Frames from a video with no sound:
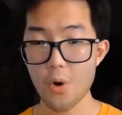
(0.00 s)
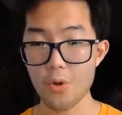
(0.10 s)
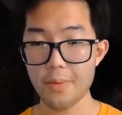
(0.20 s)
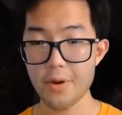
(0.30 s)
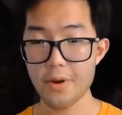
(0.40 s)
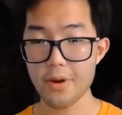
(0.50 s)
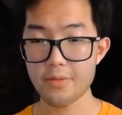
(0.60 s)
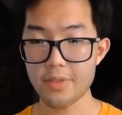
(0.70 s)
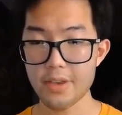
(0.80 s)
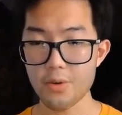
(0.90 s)
or the period
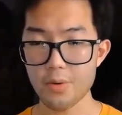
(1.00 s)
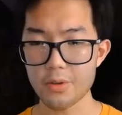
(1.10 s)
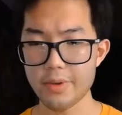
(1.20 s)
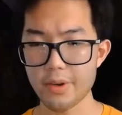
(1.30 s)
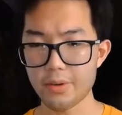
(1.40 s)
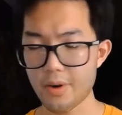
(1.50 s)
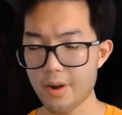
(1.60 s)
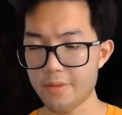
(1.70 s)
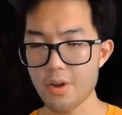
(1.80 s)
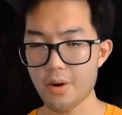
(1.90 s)
of Theodore Roosevelt or
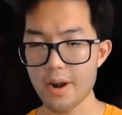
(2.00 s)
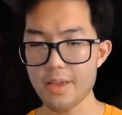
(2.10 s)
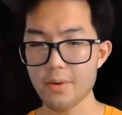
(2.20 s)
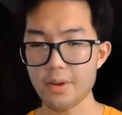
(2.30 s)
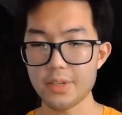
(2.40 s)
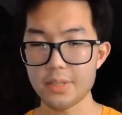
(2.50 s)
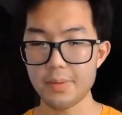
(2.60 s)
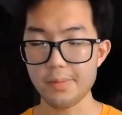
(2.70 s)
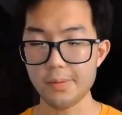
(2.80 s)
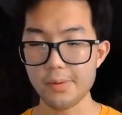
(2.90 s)
FDR, or any one of these
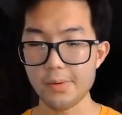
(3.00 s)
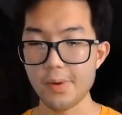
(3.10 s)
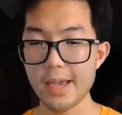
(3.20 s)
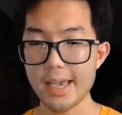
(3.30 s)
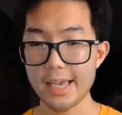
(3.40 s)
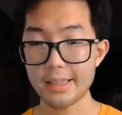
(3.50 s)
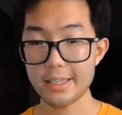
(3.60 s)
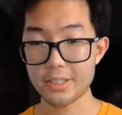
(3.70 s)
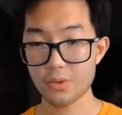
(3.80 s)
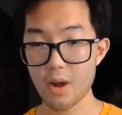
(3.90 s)
people who at
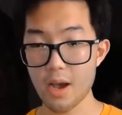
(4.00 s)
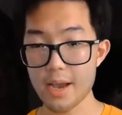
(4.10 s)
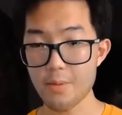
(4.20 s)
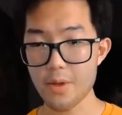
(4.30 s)
least tried,